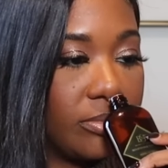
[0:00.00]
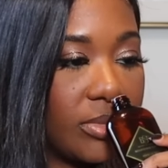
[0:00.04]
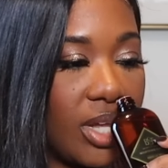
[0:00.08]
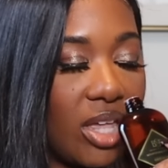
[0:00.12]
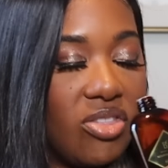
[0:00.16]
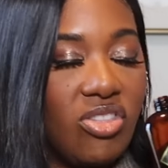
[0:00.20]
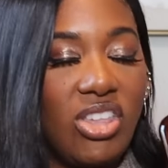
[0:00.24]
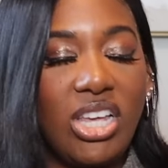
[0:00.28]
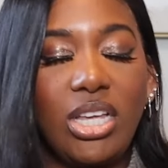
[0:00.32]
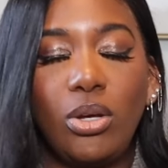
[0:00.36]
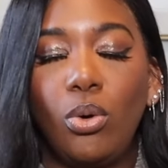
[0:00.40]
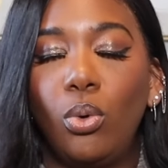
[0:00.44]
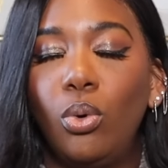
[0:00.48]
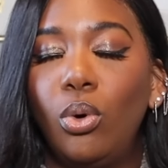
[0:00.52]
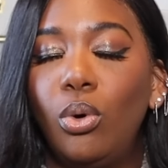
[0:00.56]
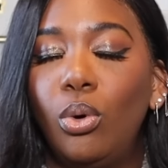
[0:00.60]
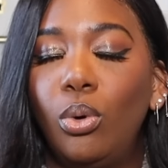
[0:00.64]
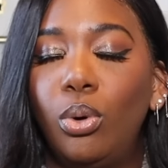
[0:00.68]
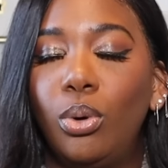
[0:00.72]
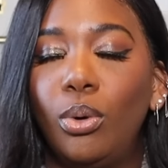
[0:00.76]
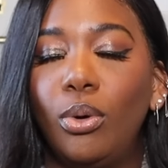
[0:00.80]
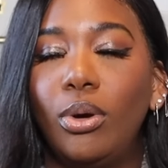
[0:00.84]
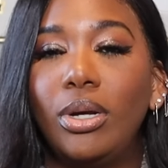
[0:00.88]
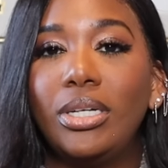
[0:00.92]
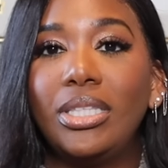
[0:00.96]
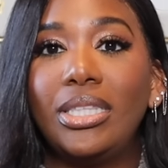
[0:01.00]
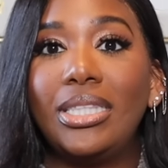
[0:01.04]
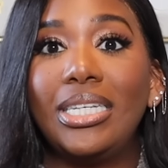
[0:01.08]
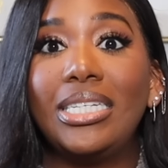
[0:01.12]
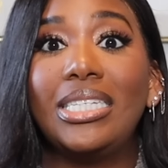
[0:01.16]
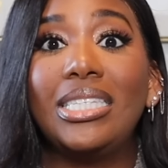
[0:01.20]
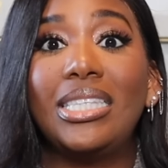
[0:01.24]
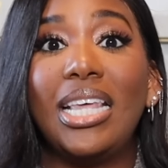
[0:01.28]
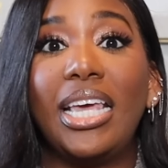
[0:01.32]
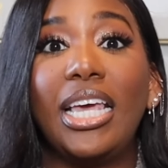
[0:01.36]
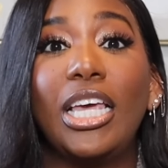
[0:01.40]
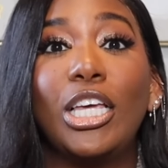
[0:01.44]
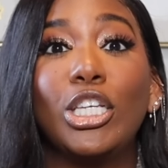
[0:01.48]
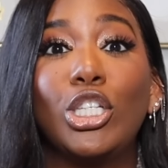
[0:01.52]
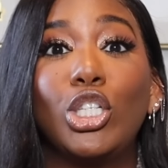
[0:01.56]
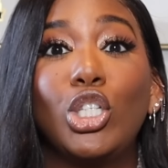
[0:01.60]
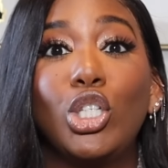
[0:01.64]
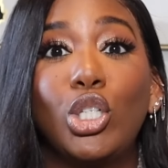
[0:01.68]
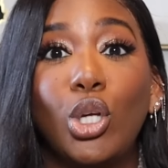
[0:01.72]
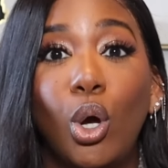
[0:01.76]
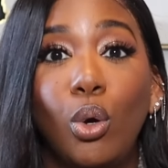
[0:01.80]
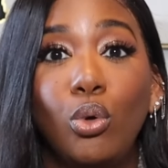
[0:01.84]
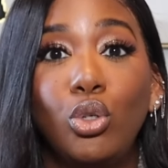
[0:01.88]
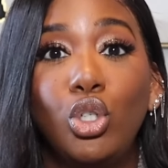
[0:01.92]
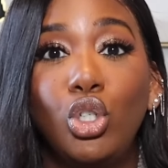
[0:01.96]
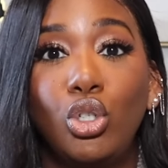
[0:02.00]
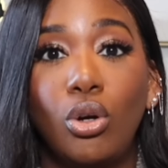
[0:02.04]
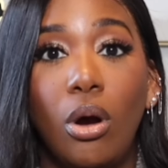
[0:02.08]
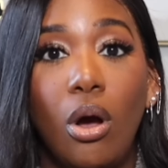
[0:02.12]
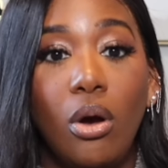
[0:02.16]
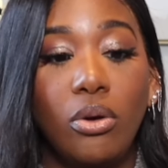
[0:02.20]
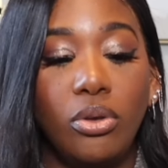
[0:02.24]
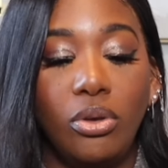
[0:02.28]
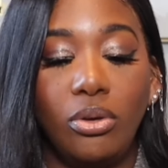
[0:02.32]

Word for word: The oh this thing is so strong,